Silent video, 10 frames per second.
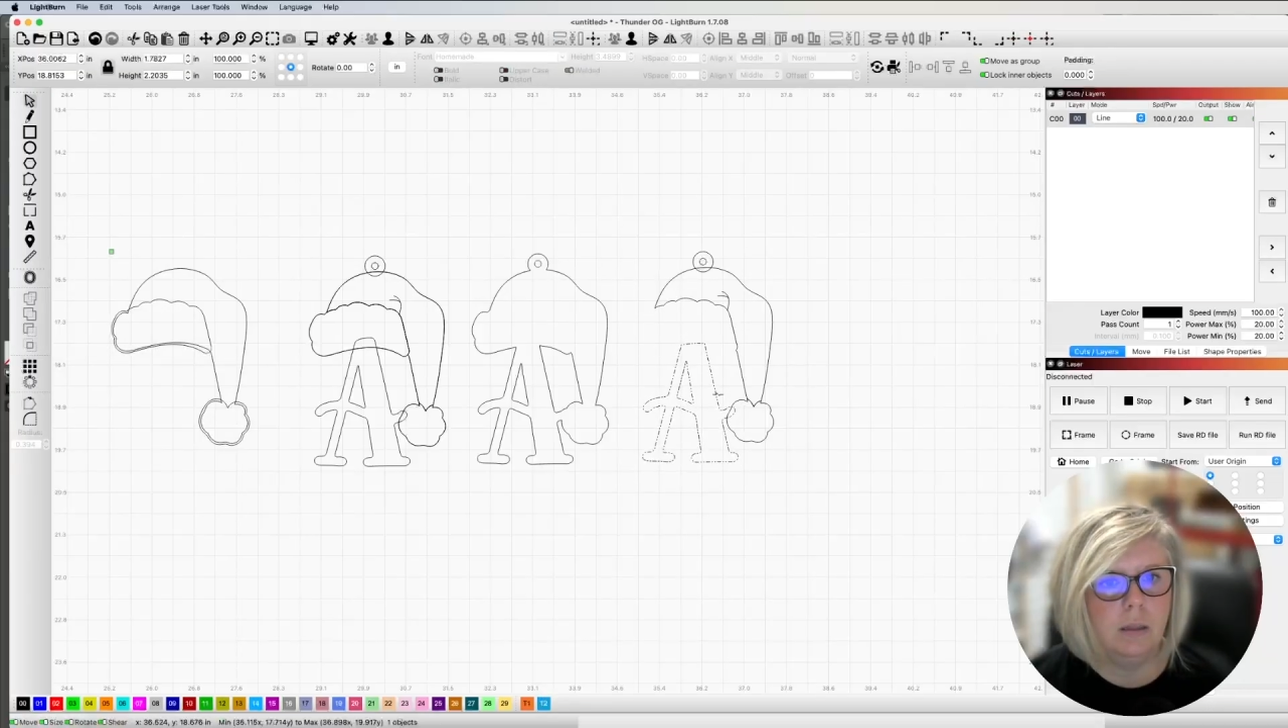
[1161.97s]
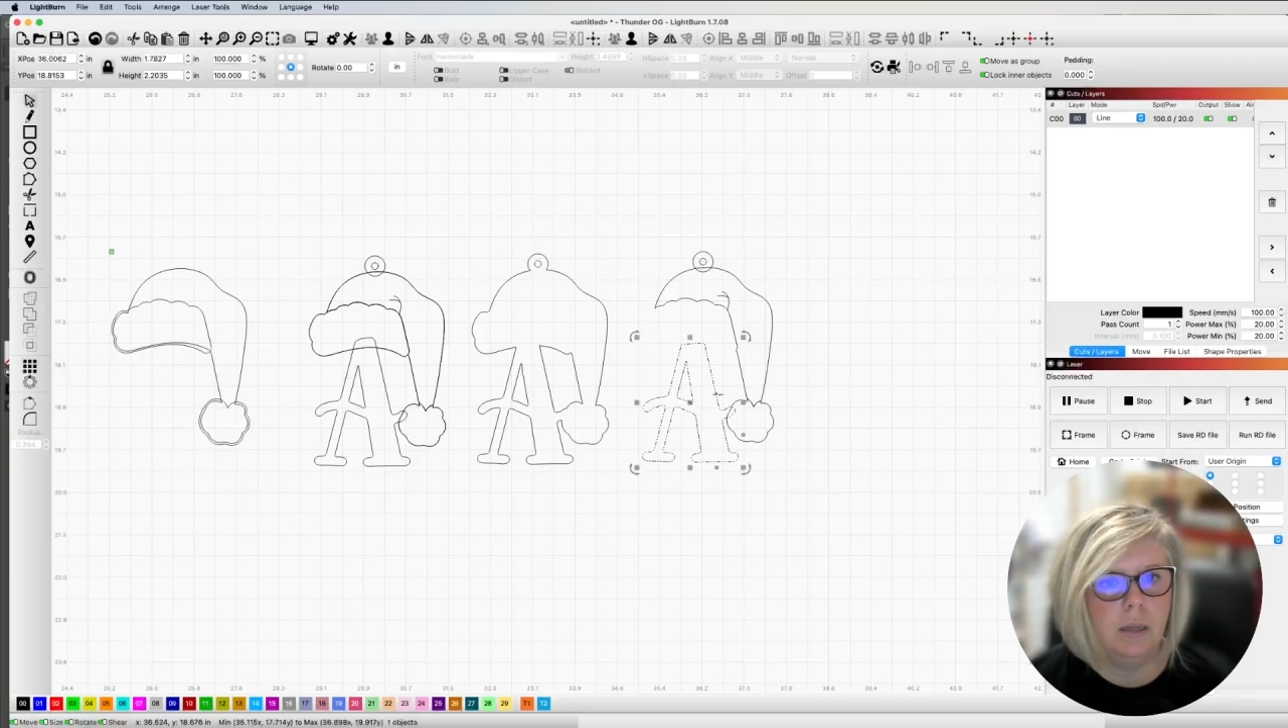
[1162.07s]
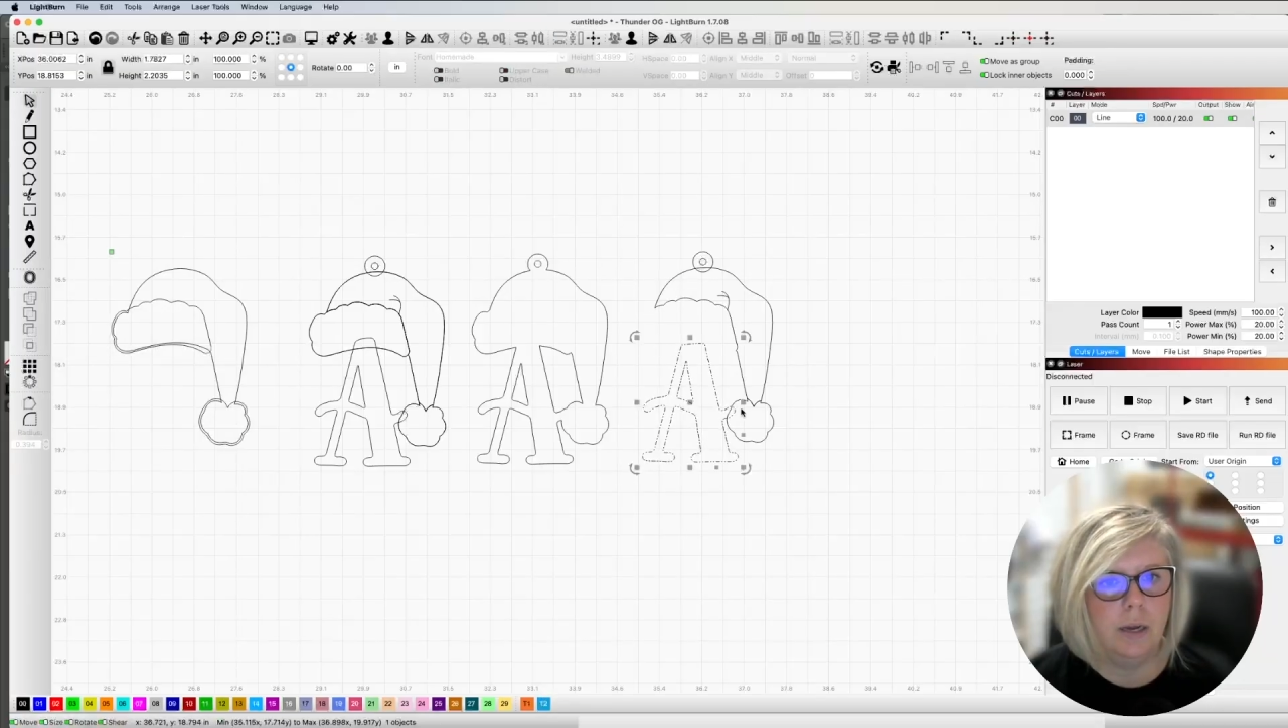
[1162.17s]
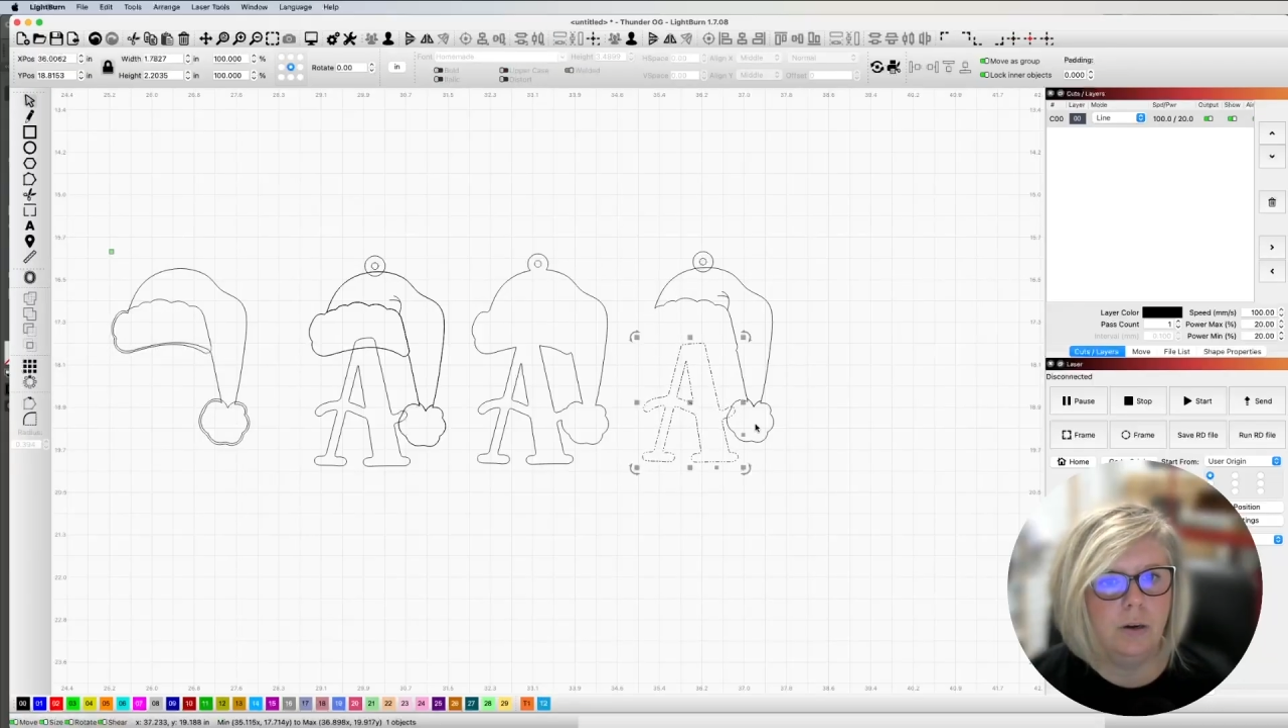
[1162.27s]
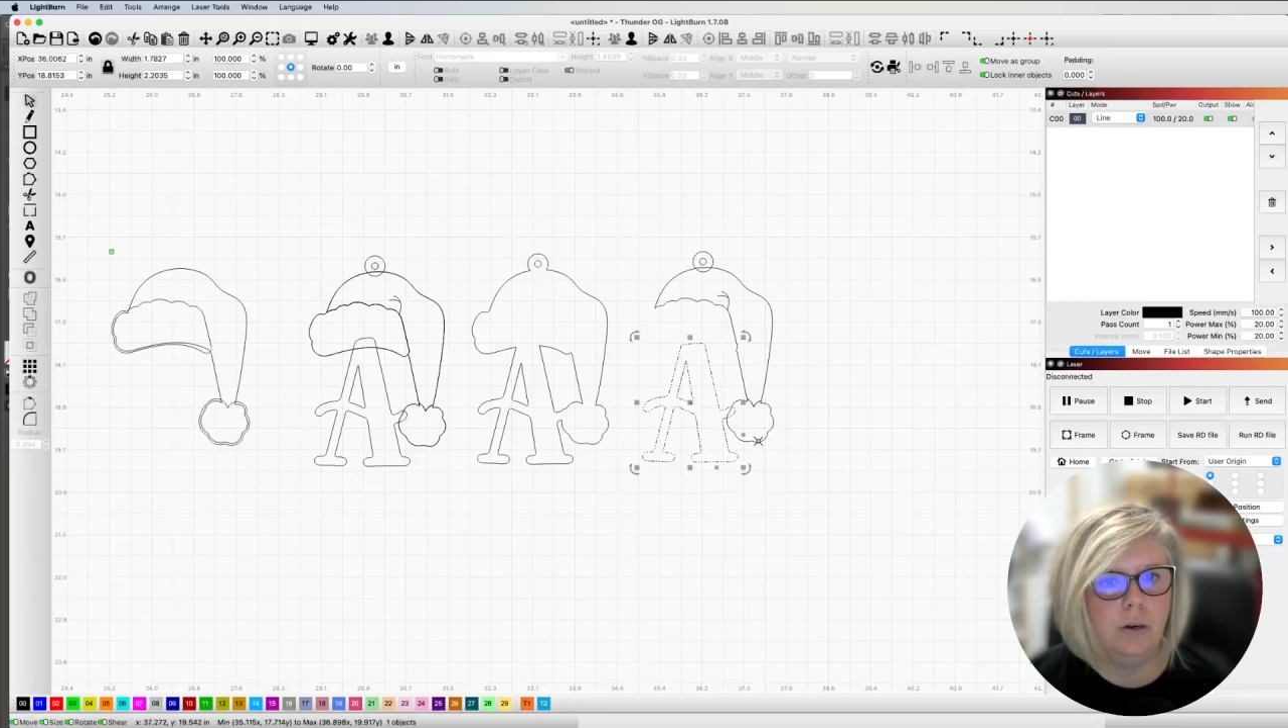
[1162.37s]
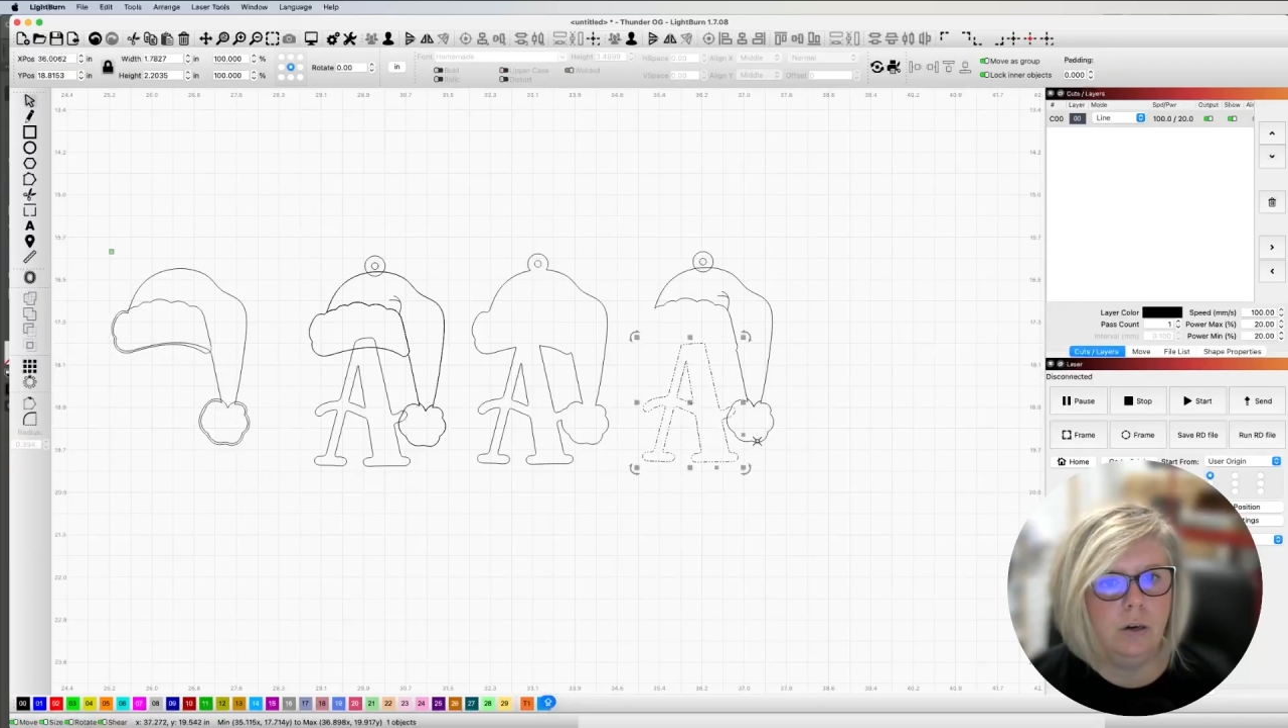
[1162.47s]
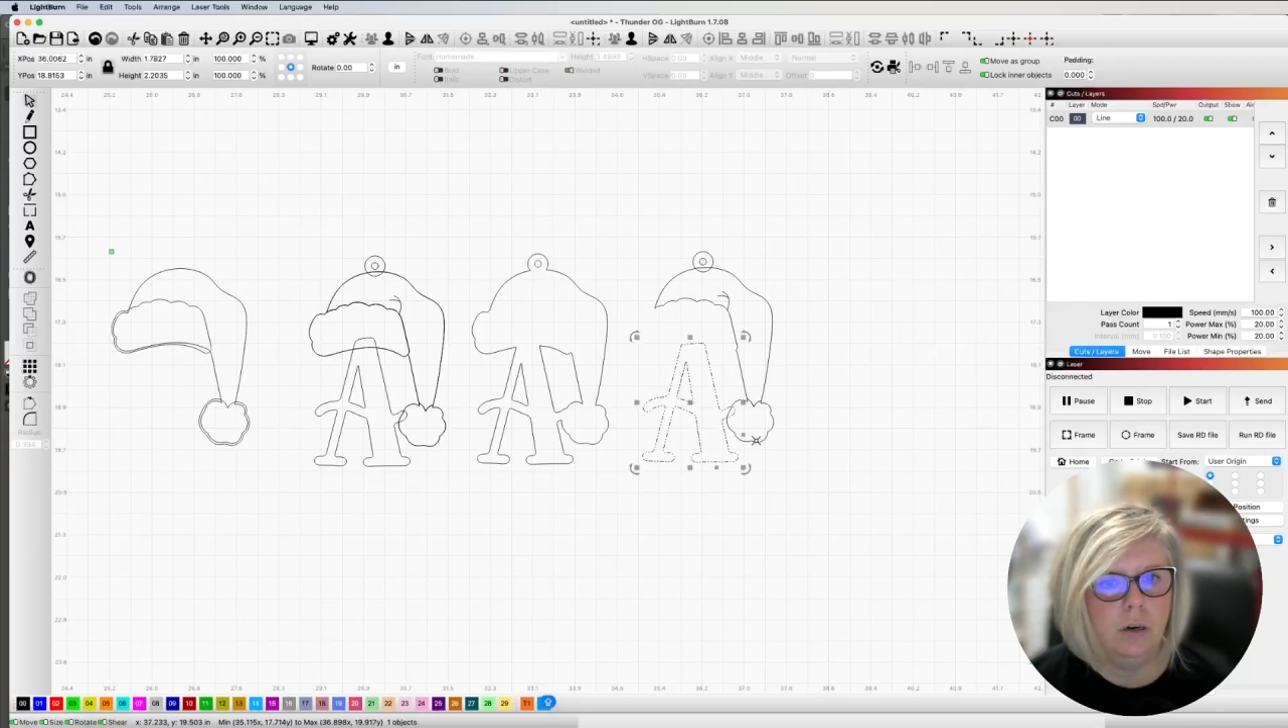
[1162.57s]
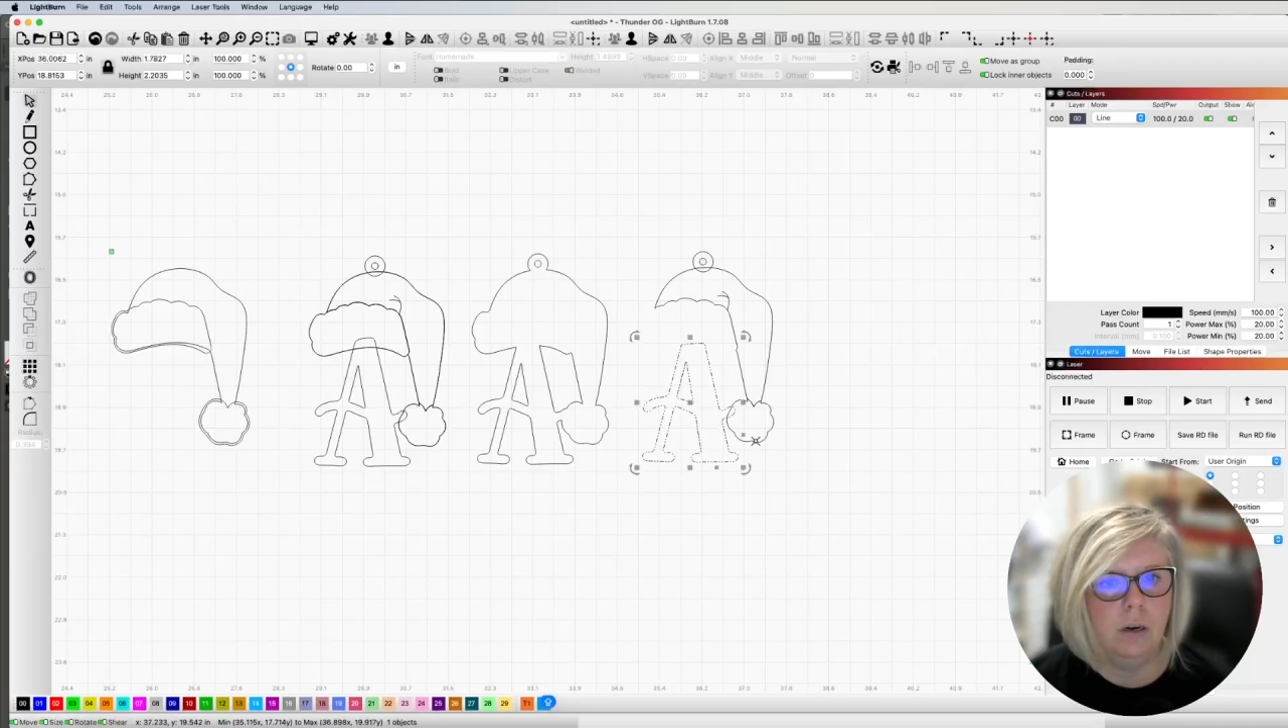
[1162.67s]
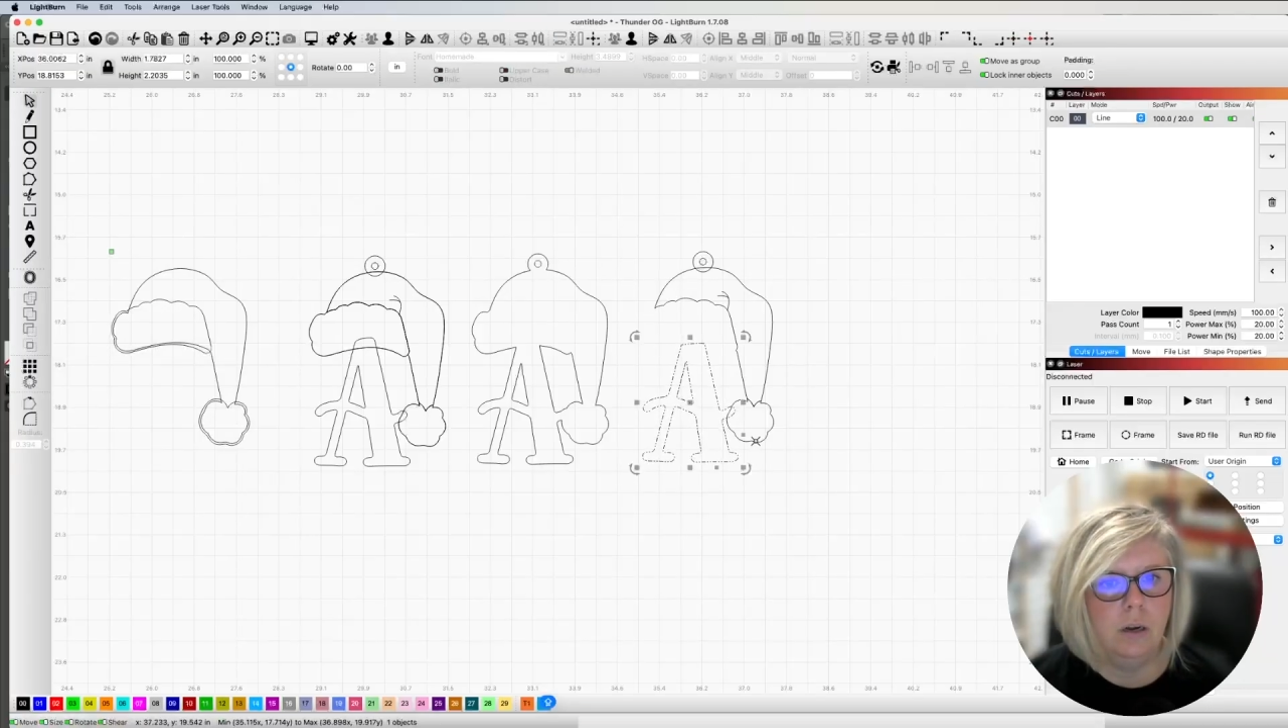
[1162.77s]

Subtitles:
letter,